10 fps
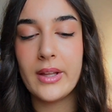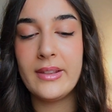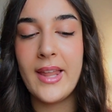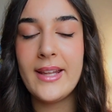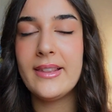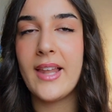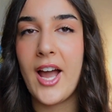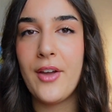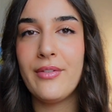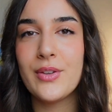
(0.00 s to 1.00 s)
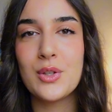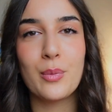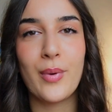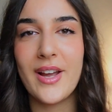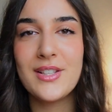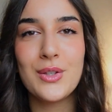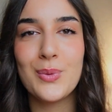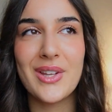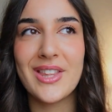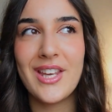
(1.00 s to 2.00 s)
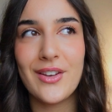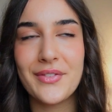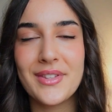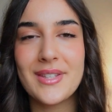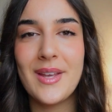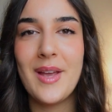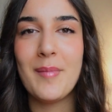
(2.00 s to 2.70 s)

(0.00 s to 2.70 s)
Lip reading: let life surprise you with gifts,